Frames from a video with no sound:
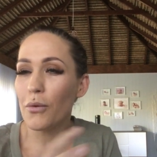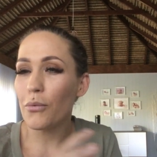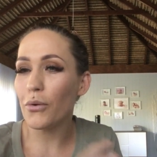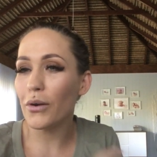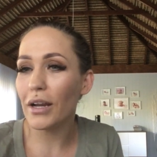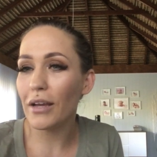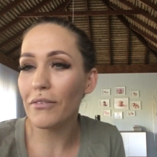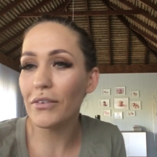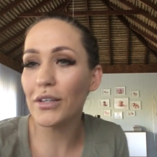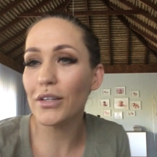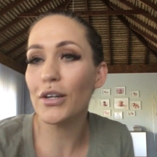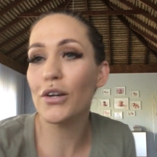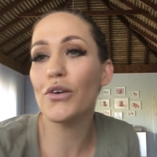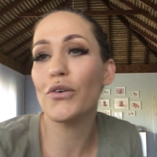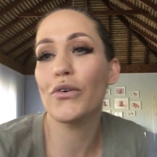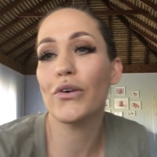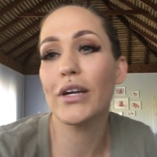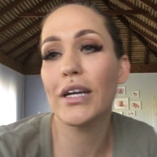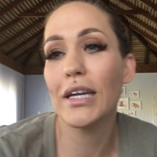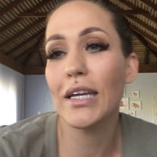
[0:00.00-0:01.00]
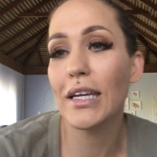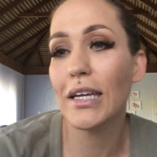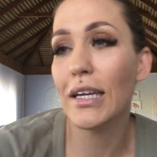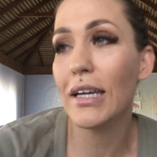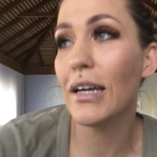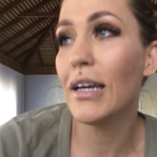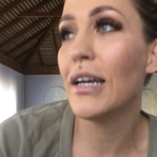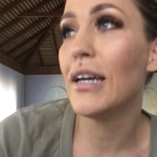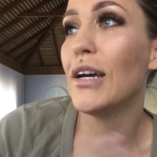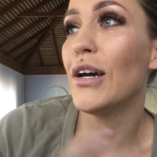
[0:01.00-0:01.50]
whatever
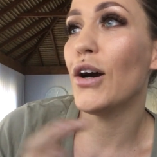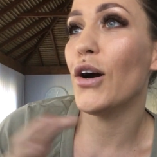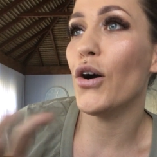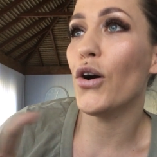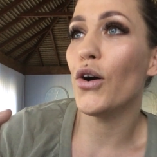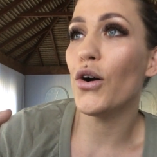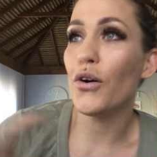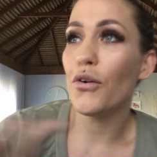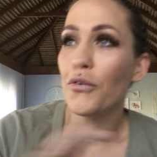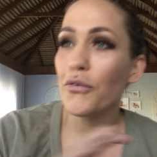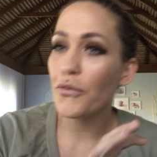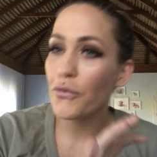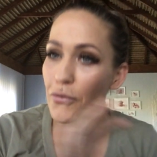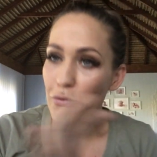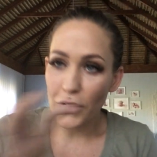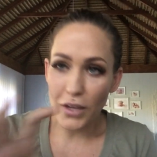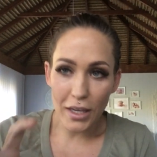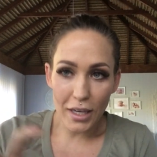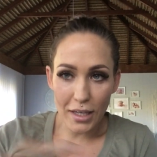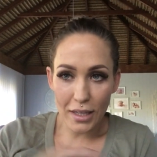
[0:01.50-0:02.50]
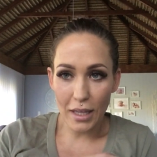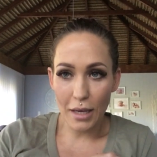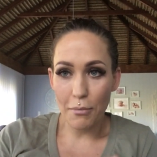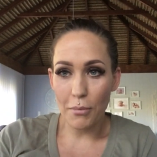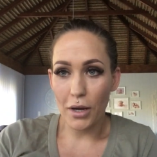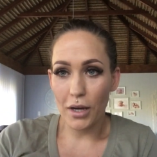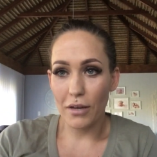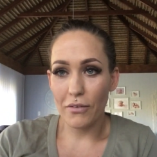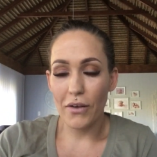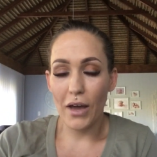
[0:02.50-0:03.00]
degree of fear they
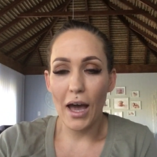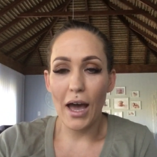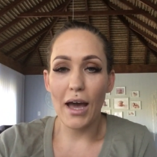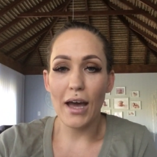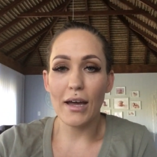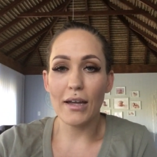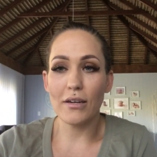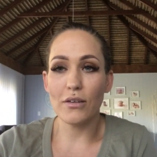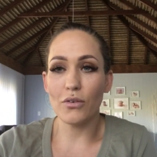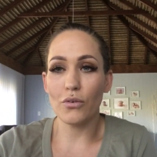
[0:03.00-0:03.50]
might have had,